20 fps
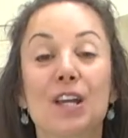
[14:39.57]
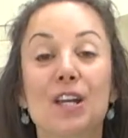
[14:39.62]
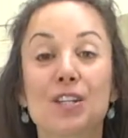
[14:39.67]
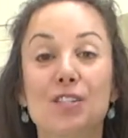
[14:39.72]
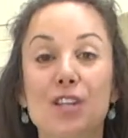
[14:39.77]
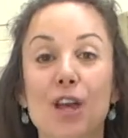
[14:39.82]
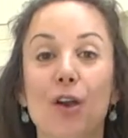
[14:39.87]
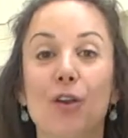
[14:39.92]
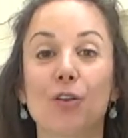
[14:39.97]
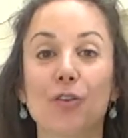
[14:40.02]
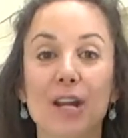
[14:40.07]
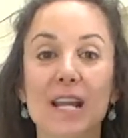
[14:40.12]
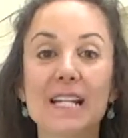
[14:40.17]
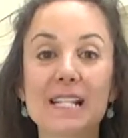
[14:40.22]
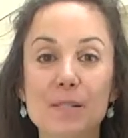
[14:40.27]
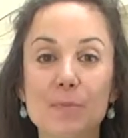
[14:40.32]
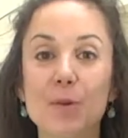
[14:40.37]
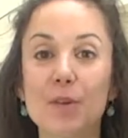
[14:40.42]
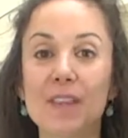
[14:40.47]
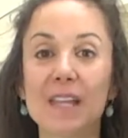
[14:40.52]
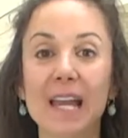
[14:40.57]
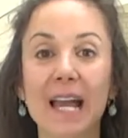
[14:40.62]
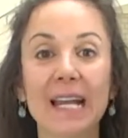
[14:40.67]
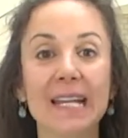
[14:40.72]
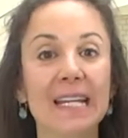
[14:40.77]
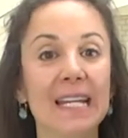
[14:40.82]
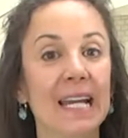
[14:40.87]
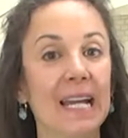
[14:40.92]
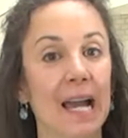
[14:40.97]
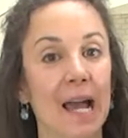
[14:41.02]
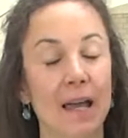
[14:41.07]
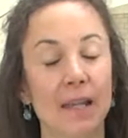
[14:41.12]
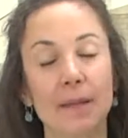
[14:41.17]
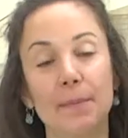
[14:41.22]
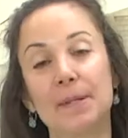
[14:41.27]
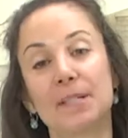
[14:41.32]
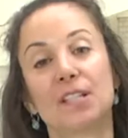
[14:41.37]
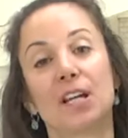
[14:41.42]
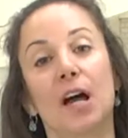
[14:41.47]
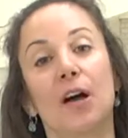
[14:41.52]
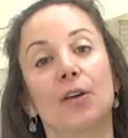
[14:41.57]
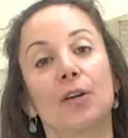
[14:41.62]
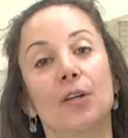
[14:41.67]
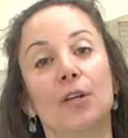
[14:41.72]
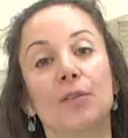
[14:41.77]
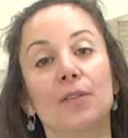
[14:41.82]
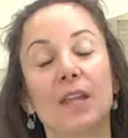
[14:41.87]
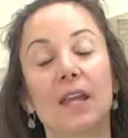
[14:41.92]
So green smoothie idea, and let me tell you,